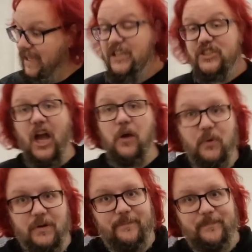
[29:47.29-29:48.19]
So,
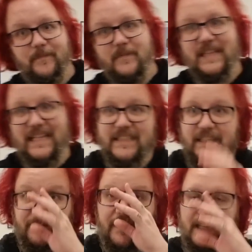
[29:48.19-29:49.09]
that's
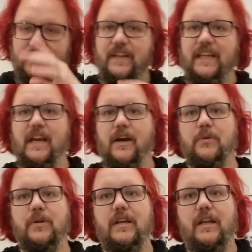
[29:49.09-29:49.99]
it for this
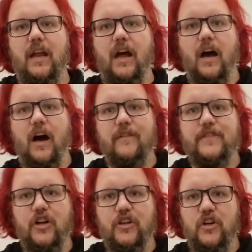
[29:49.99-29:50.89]
video. I've
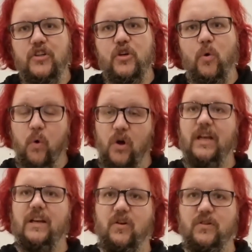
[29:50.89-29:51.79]
gone on quite
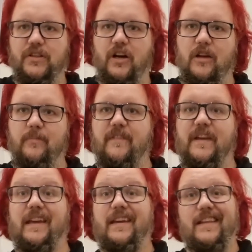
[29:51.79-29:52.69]
a long time of
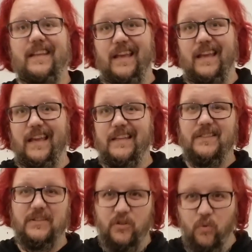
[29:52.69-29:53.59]
it.
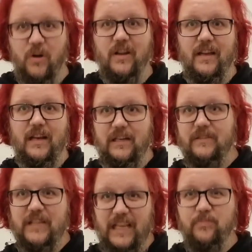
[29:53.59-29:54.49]
It's
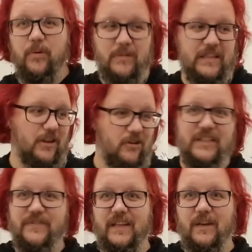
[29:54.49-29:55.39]
probably the
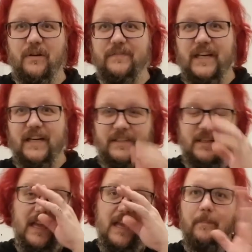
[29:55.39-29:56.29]
longest video I've
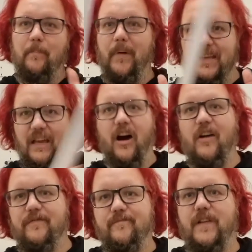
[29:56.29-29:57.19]
done. but
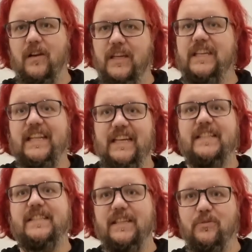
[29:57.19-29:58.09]
I felt like you needed
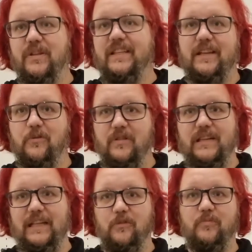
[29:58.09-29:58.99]
to see all the
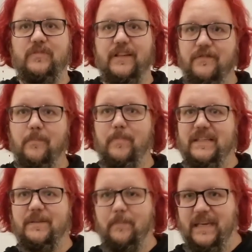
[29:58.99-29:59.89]
little different
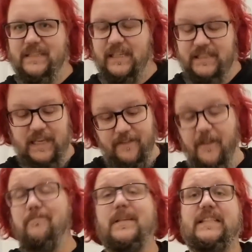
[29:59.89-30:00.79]
bits and pieces. If
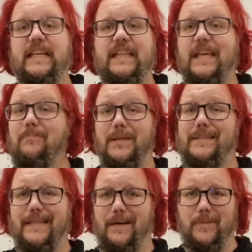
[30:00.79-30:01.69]
I've missed anything,
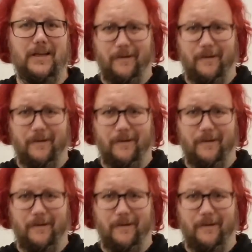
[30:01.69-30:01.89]
please tell me.